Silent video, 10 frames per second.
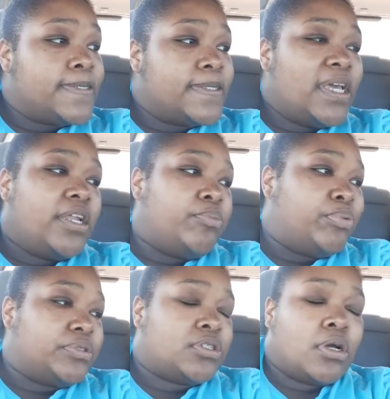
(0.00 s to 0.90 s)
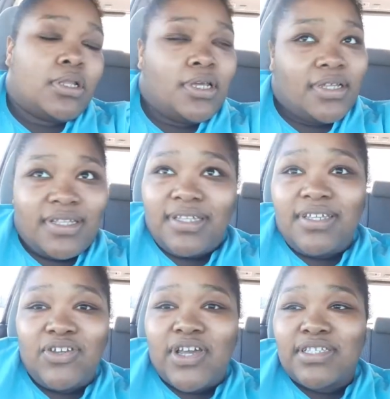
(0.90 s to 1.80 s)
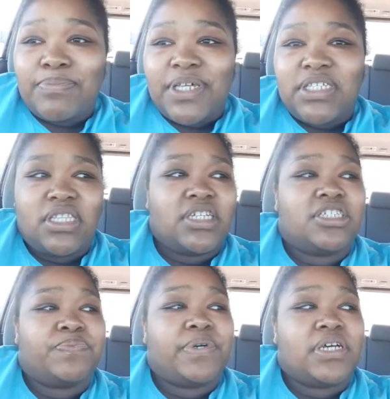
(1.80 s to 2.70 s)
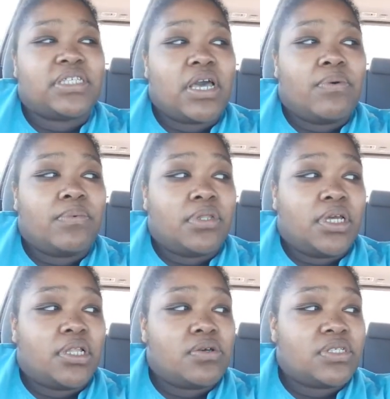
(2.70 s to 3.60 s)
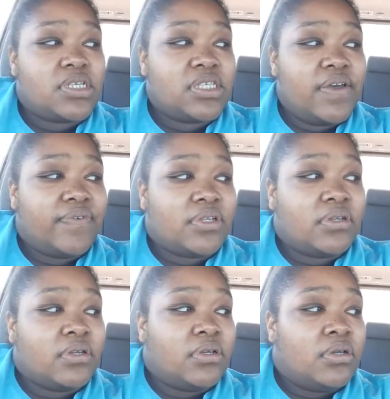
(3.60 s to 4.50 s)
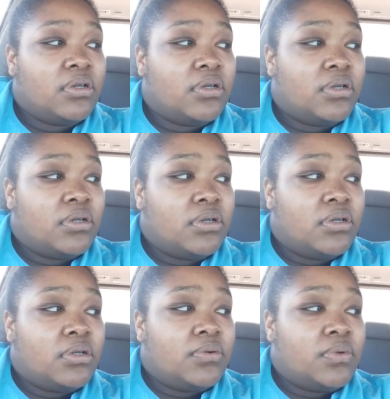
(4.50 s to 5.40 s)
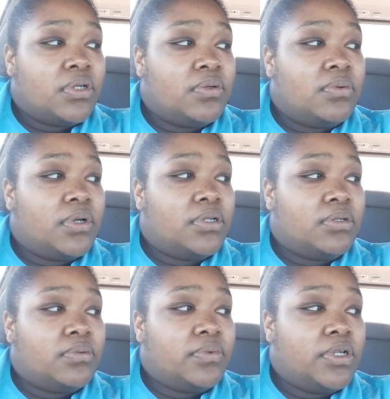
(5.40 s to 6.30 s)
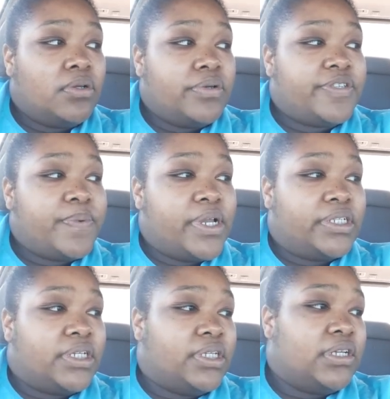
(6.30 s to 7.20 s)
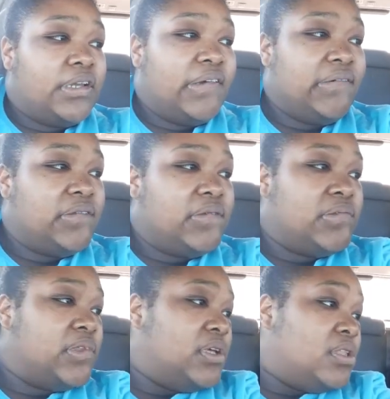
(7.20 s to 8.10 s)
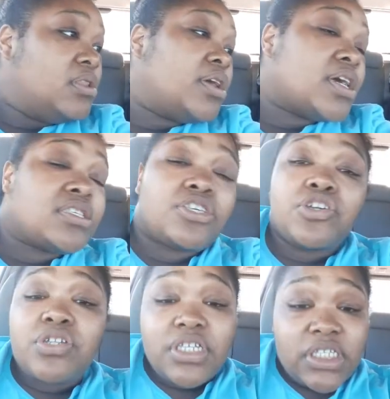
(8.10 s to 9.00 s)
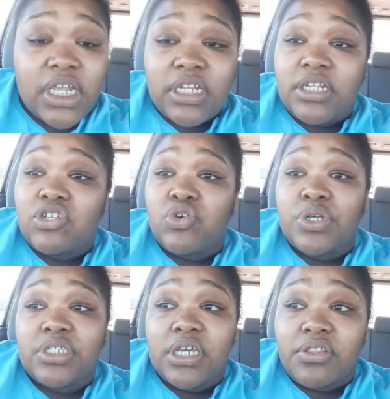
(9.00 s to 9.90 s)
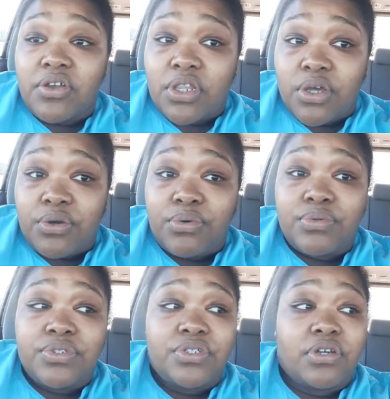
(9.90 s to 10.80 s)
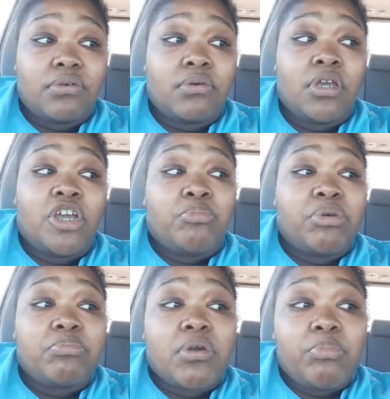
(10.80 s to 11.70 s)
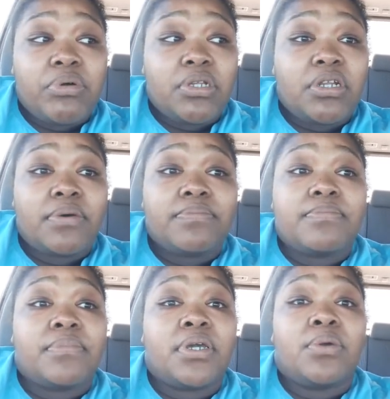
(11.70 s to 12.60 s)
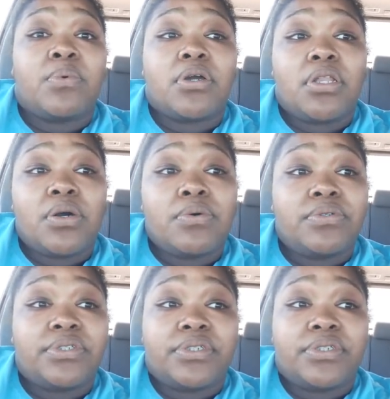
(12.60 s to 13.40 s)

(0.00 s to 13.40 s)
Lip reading: They didn't put y'all. And then you got somebody said, they just put us out. Well, they closed at 7. What are you expecting? They got security standing at the door saying they're closed, you know. People are pulling up and we're closed.